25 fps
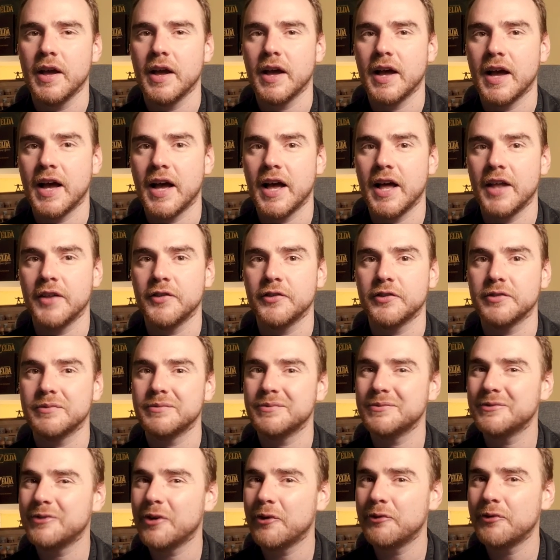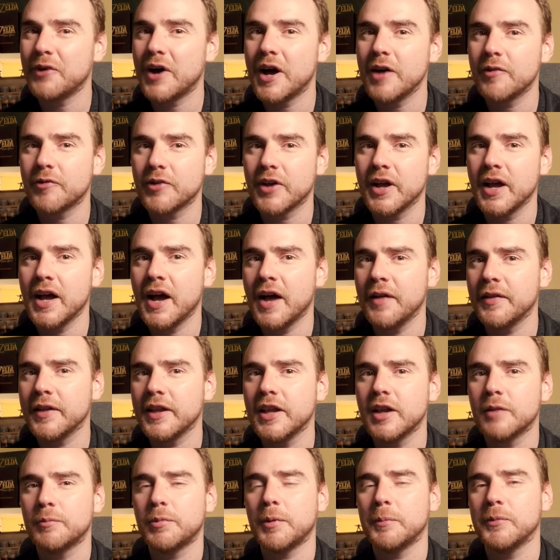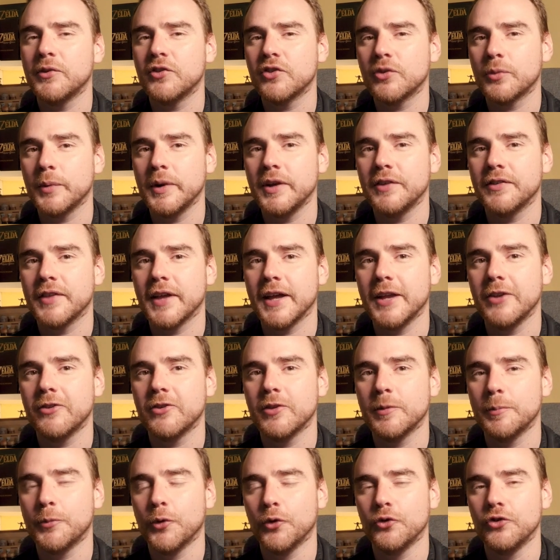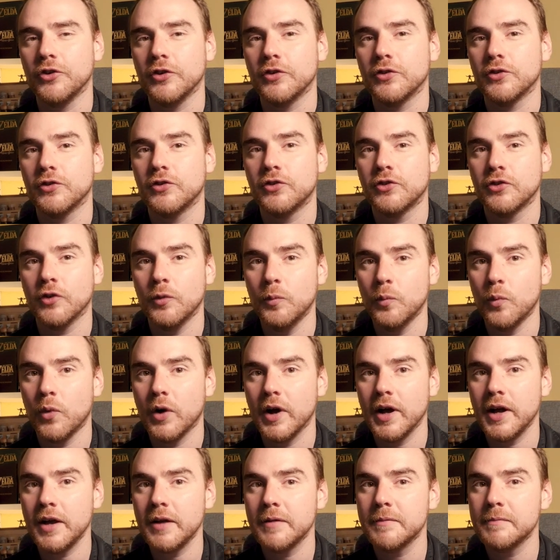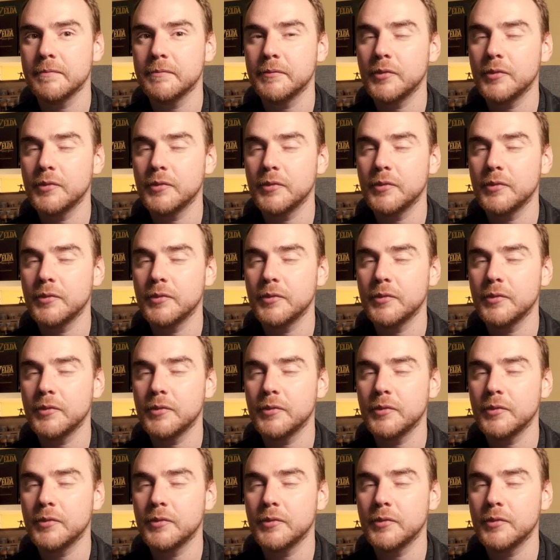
And for 5k, I think you can probably squeeze that into the budget somewhere.